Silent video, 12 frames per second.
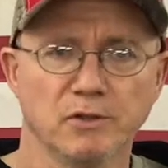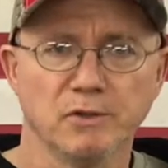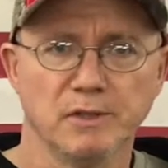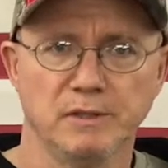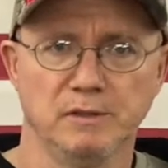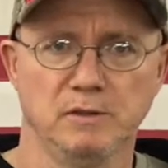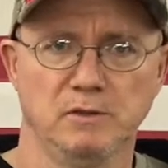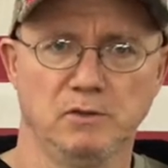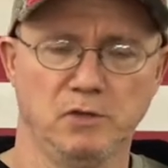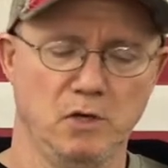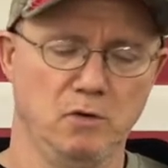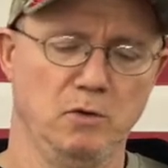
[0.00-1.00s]
grit.
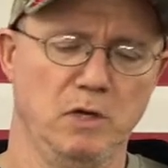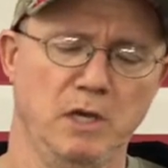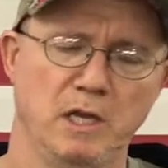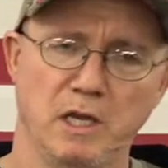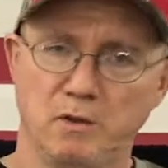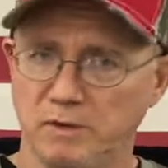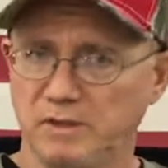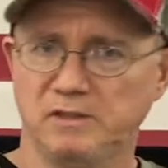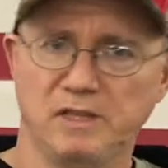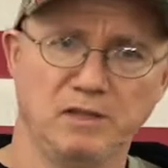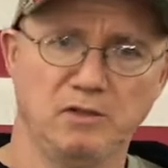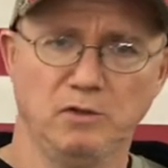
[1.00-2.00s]
So anyway,
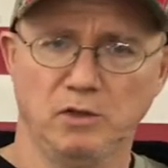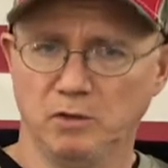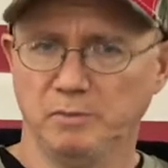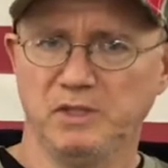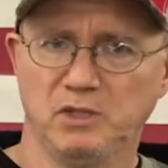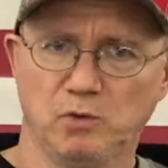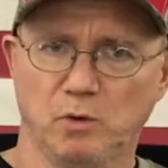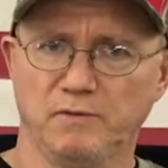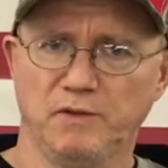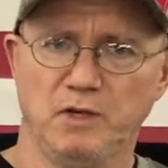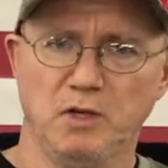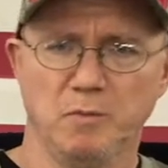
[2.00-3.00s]
stay tuned. It'll be a short
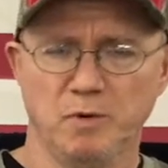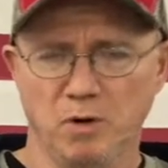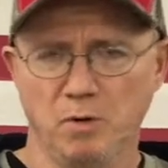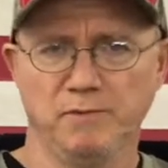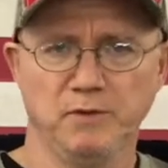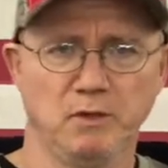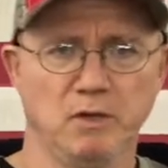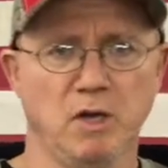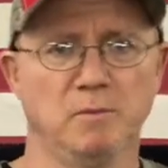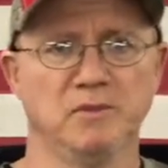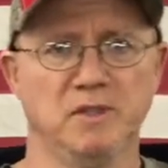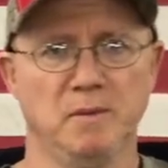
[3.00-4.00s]
video, but hopefully it'll
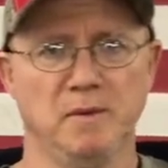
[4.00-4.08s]
help some